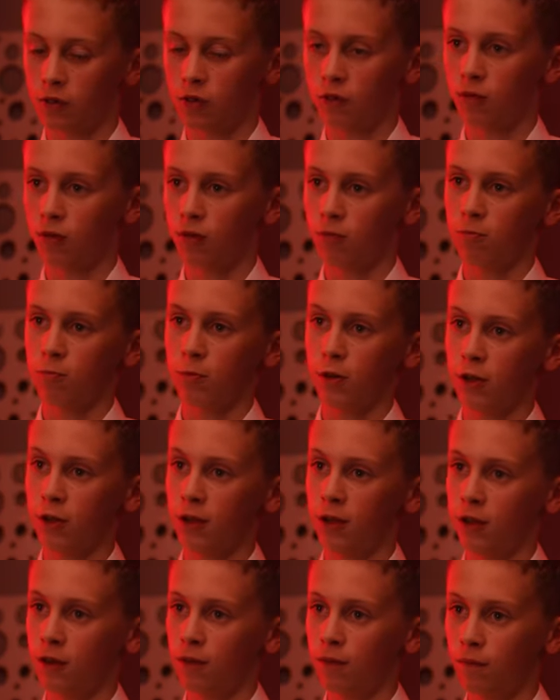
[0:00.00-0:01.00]
she won't be
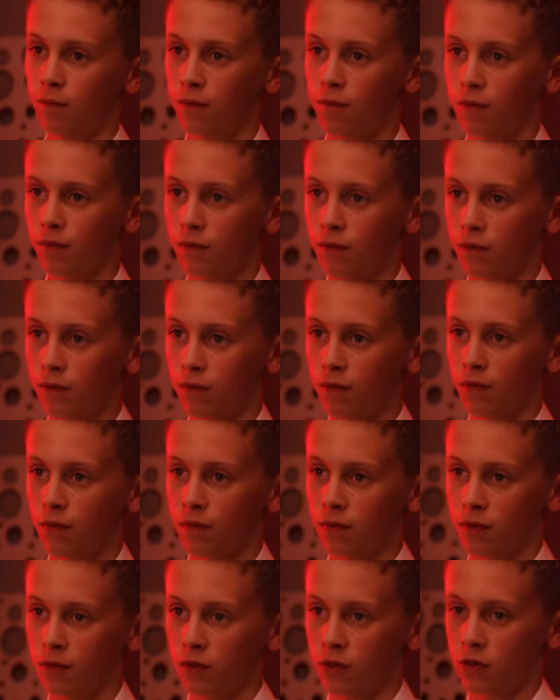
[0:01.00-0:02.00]
there.
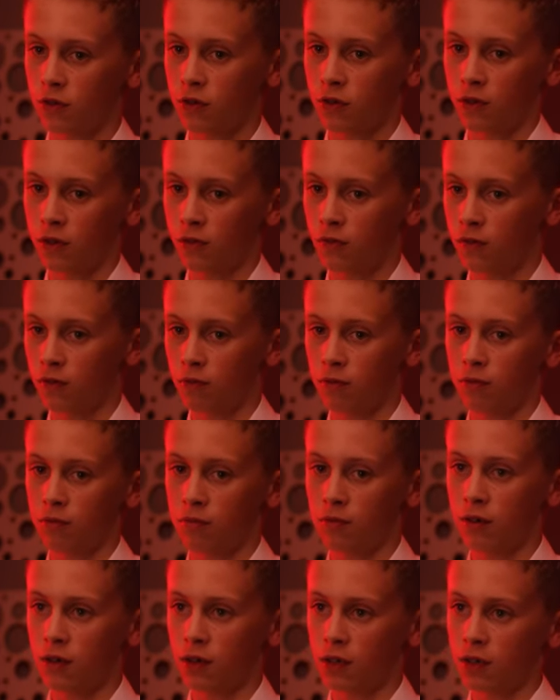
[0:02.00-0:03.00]
She never will
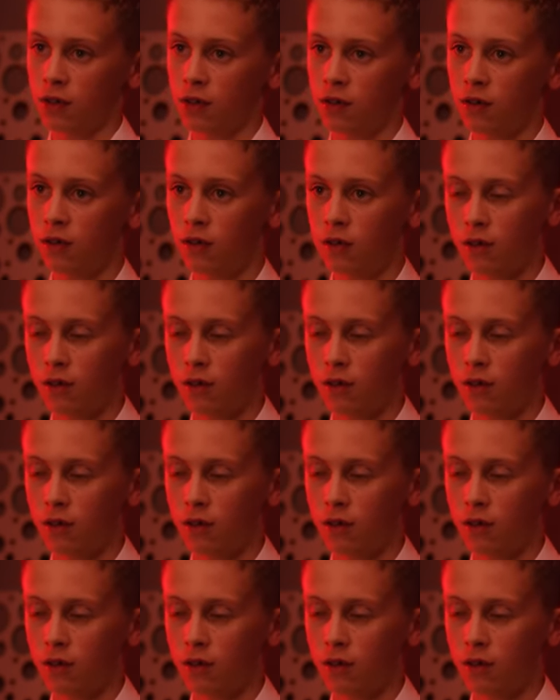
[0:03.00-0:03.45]
be again.